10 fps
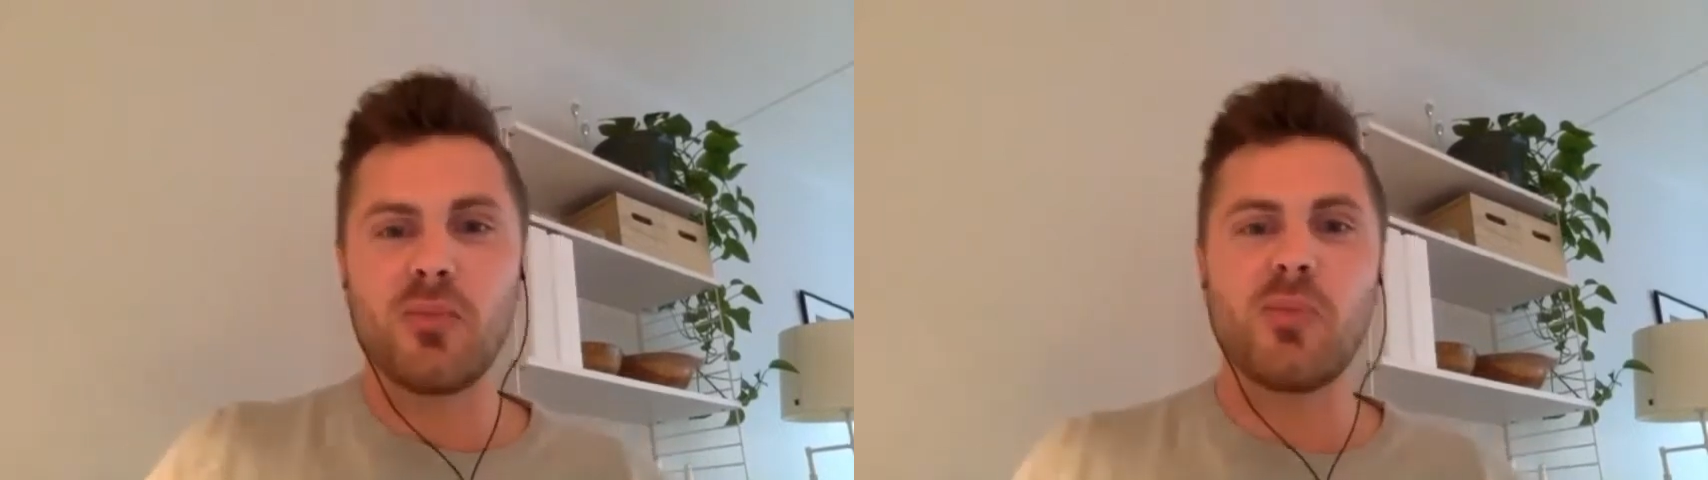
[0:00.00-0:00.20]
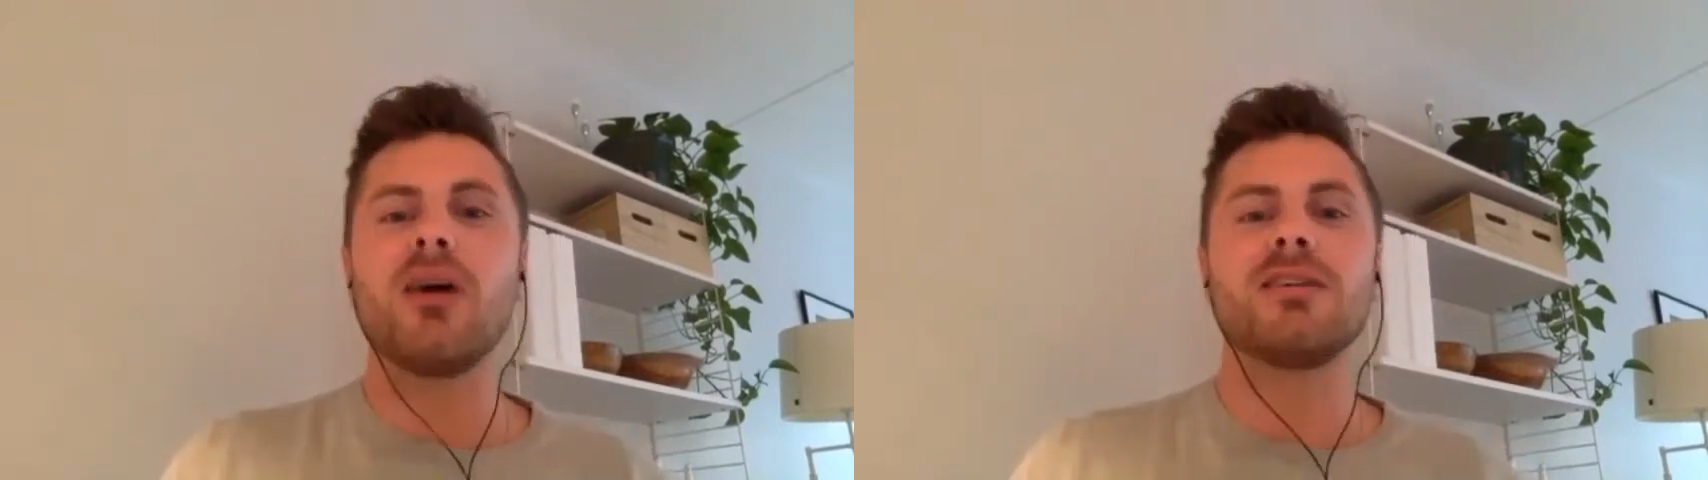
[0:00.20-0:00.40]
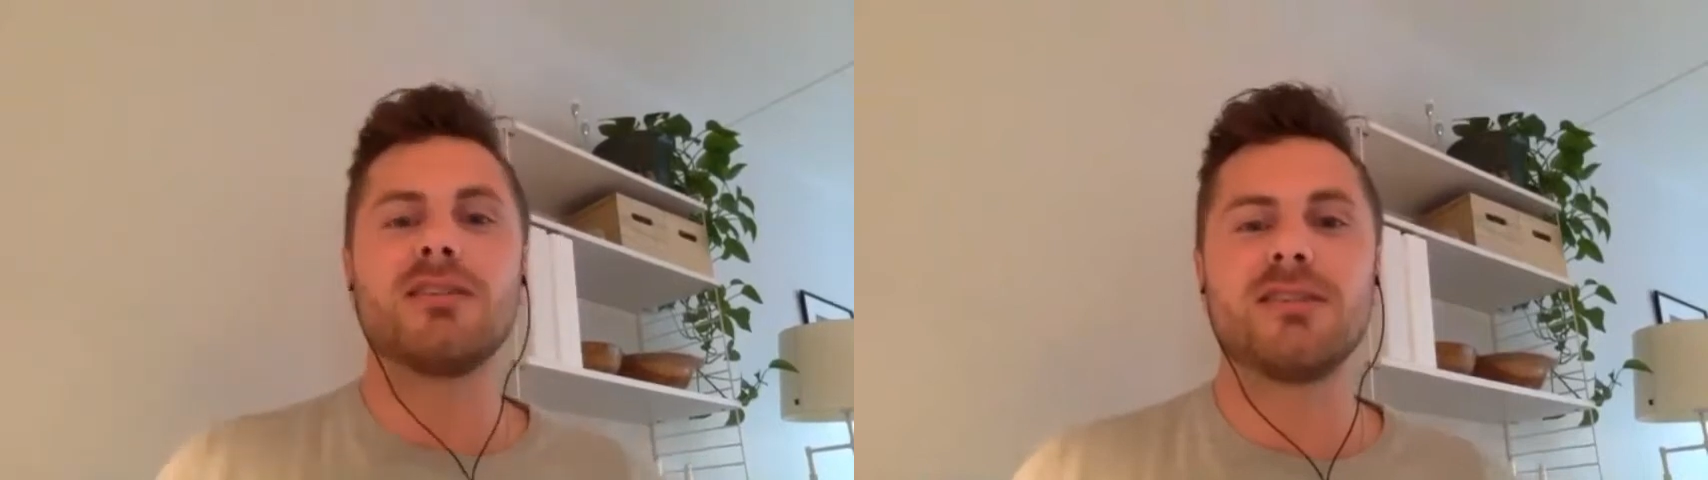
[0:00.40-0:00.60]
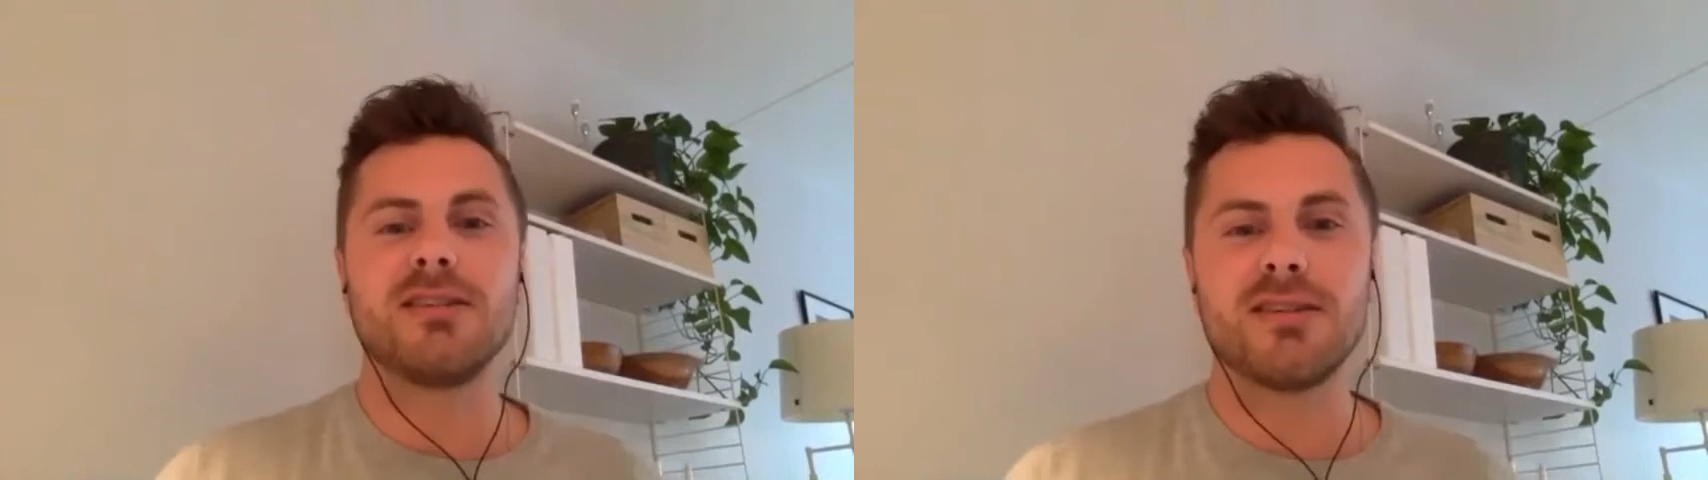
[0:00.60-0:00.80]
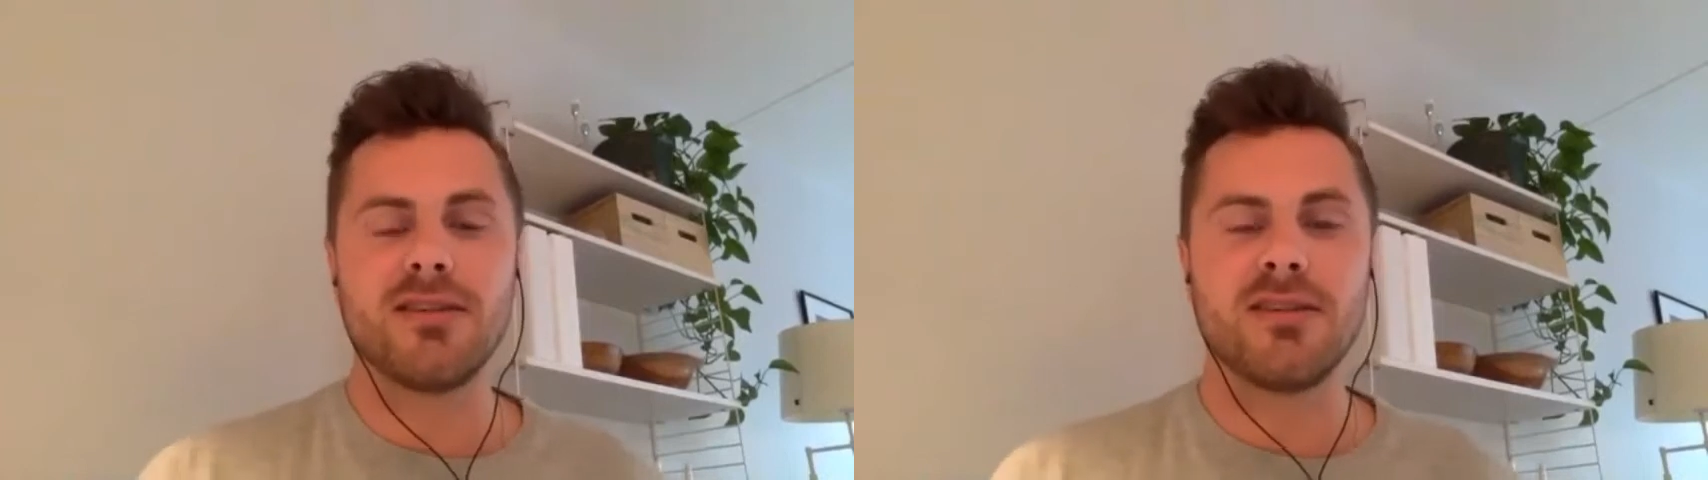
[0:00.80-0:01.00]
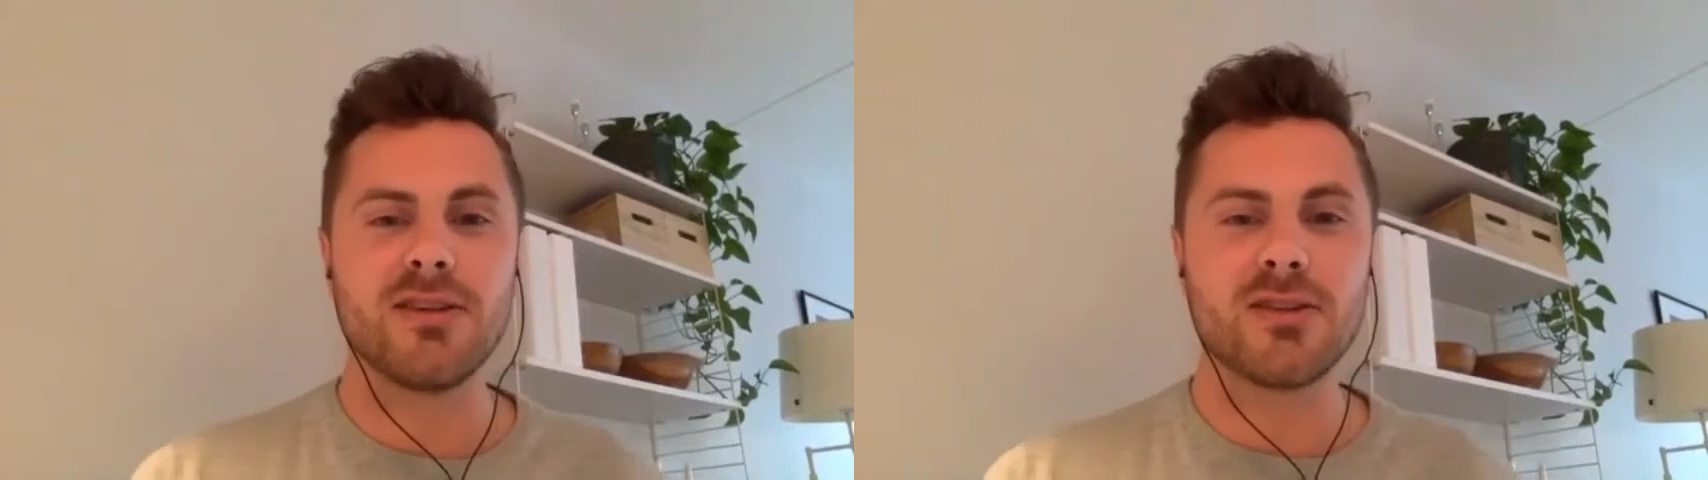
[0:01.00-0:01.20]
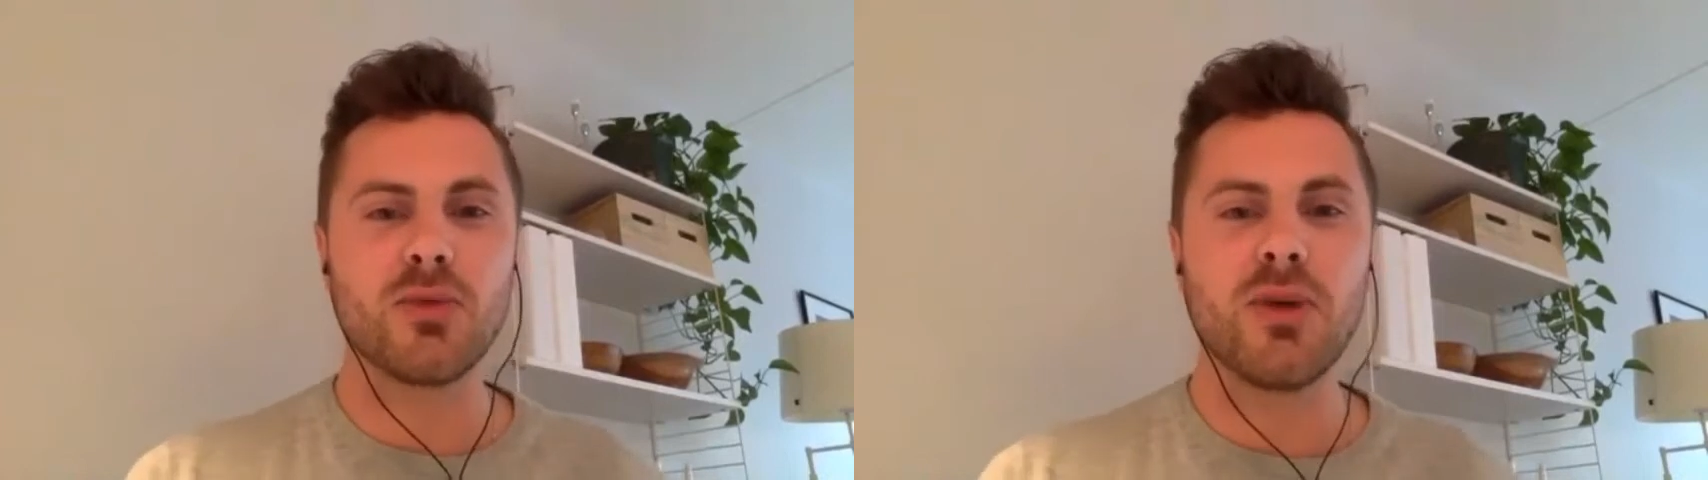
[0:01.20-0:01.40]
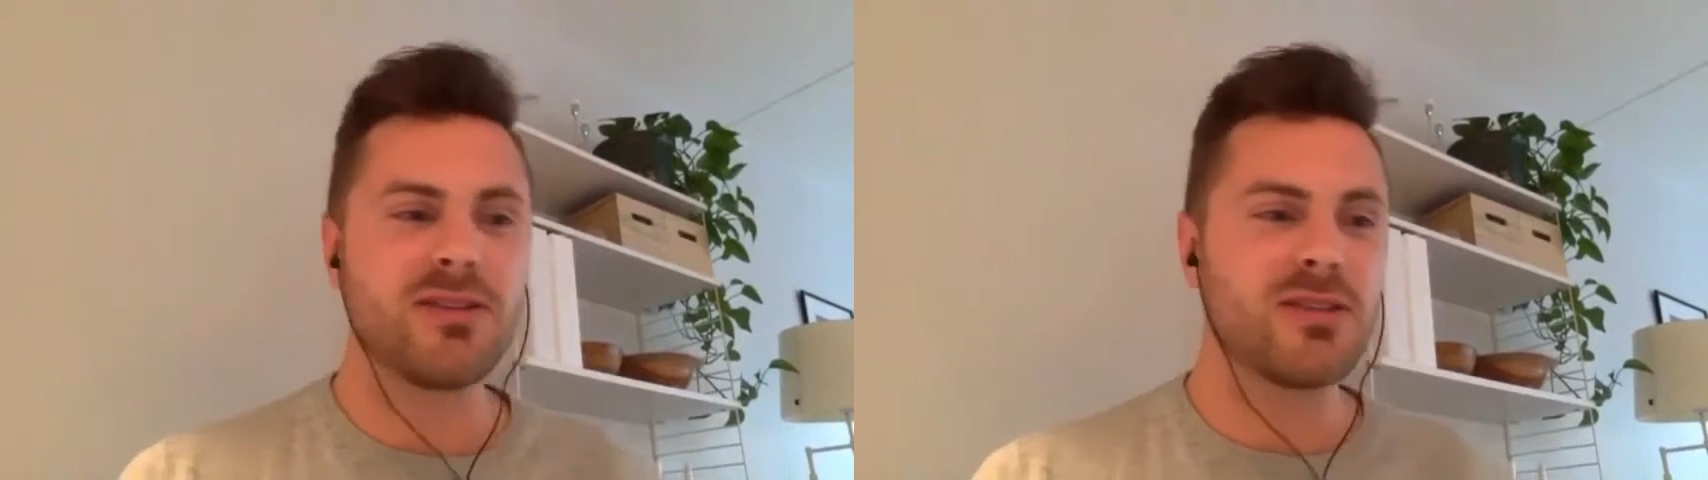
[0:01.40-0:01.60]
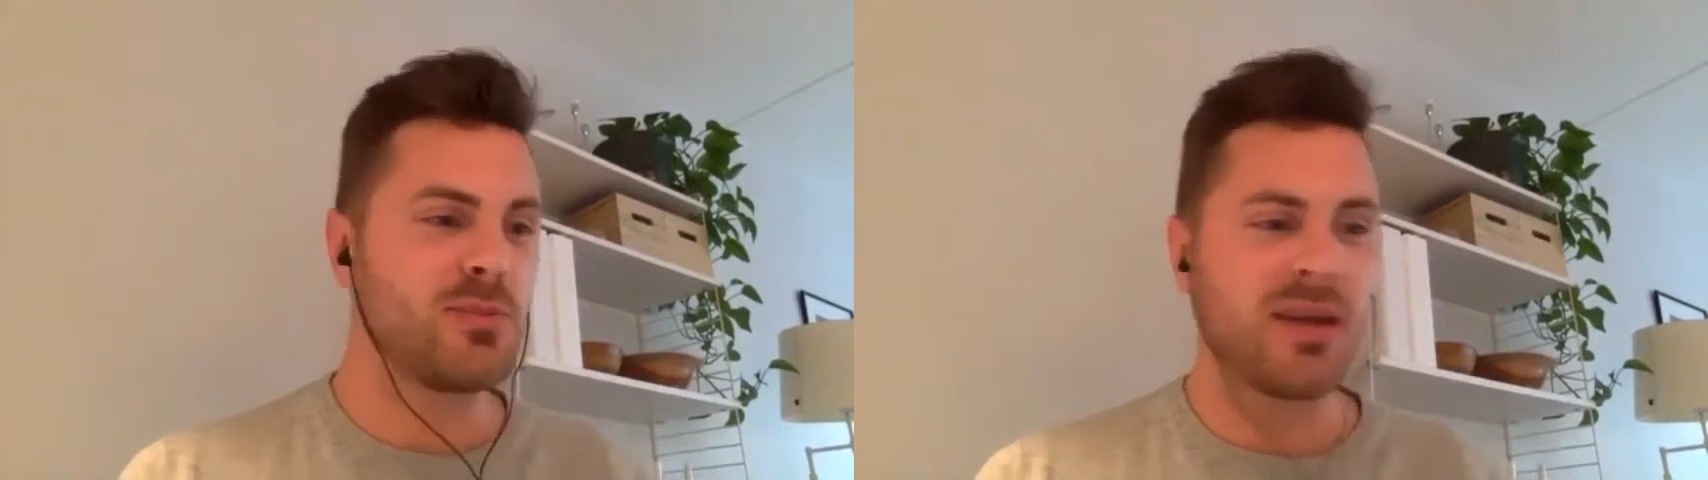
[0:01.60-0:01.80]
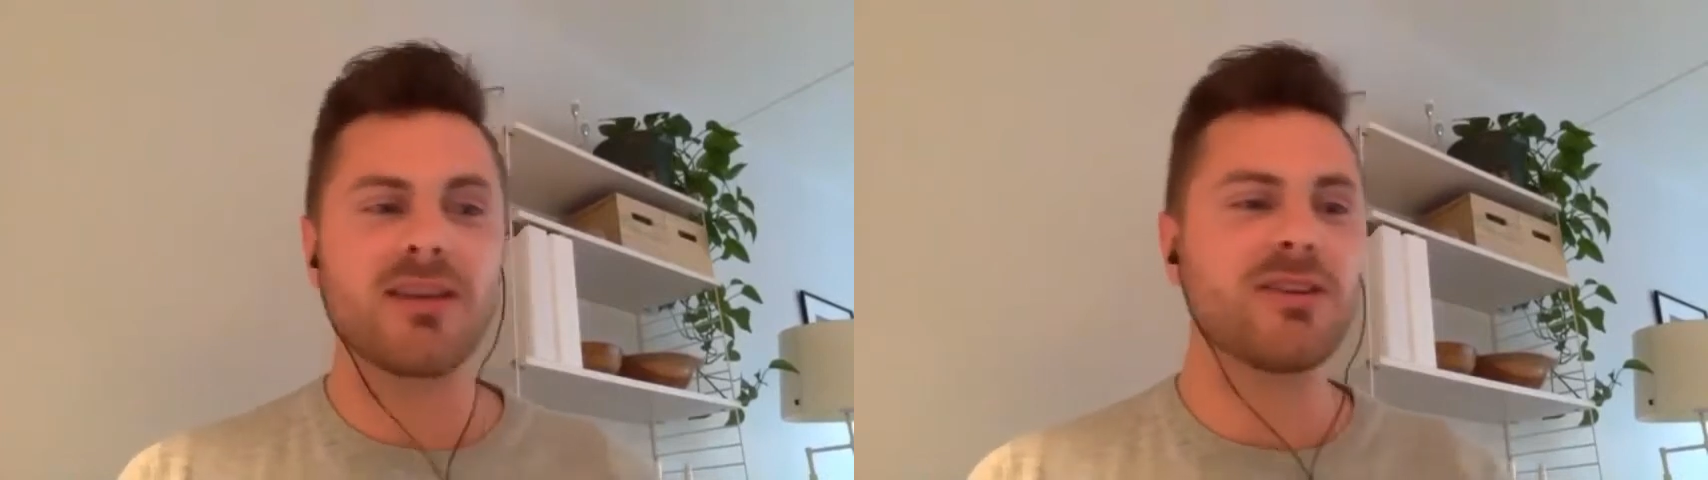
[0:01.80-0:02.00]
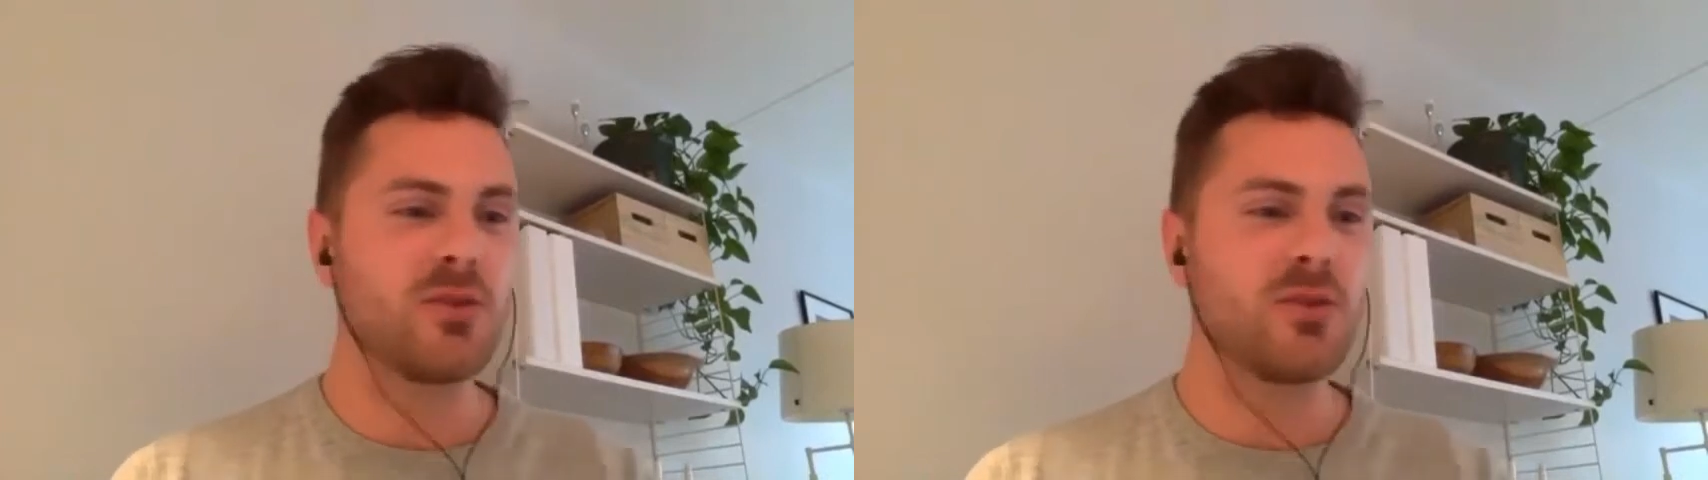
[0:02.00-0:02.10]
policies, and Swedes speaking